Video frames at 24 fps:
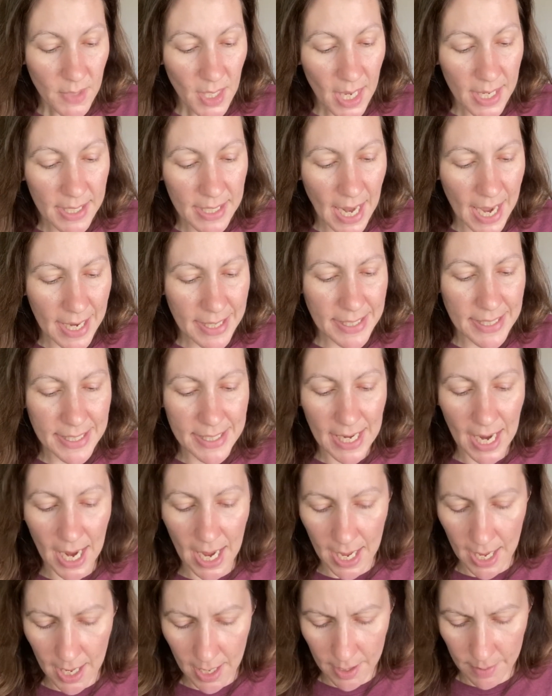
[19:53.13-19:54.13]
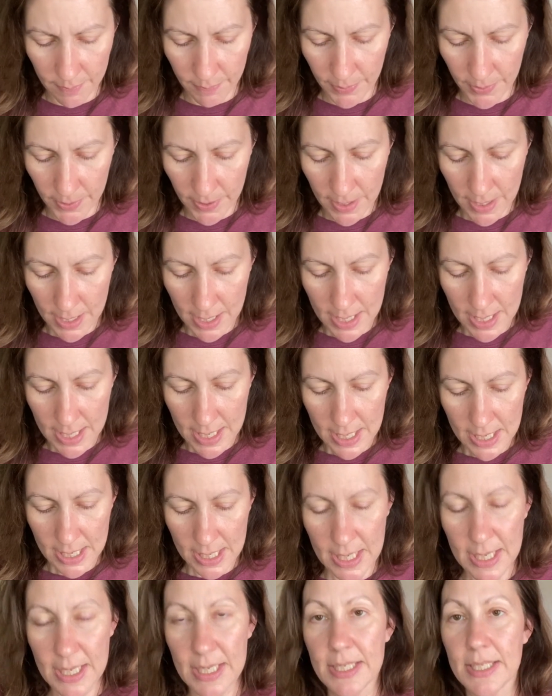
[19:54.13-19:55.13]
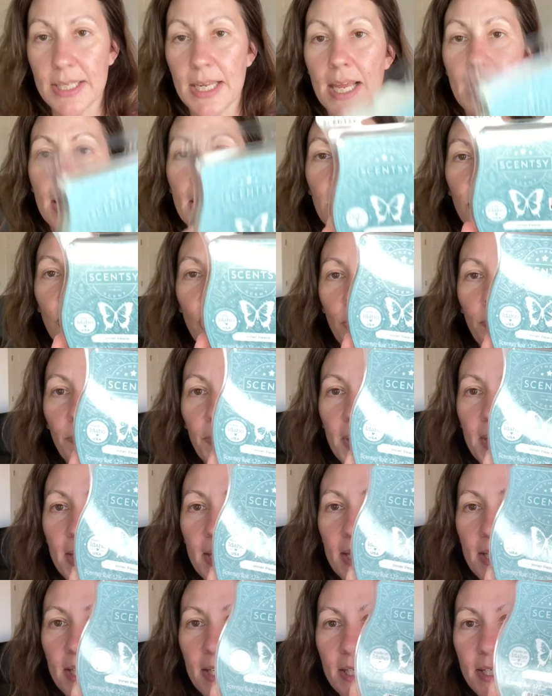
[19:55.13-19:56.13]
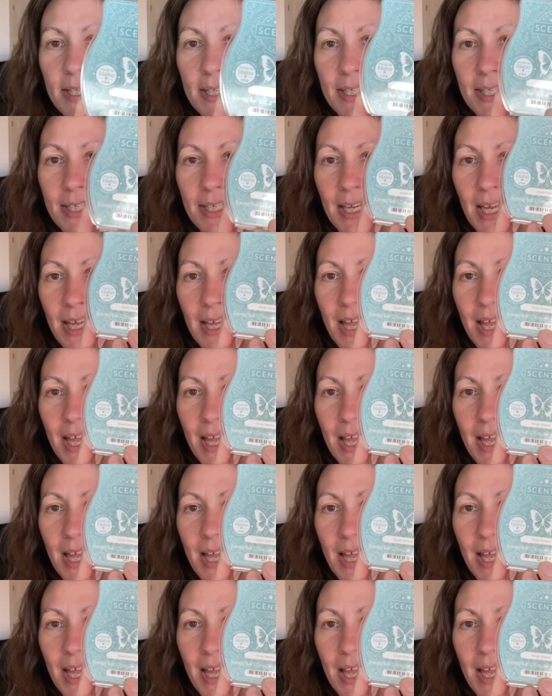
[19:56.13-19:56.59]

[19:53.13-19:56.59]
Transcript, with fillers: Next up is Inner Peace.